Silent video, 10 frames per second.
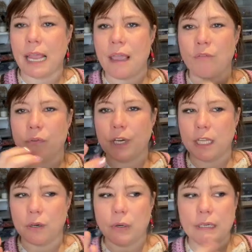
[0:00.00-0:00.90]
every
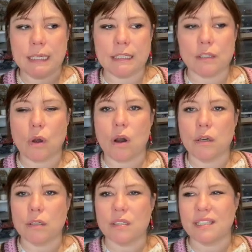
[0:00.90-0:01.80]
year, and that's
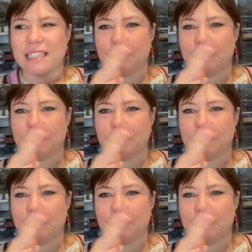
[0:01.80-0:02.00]
August,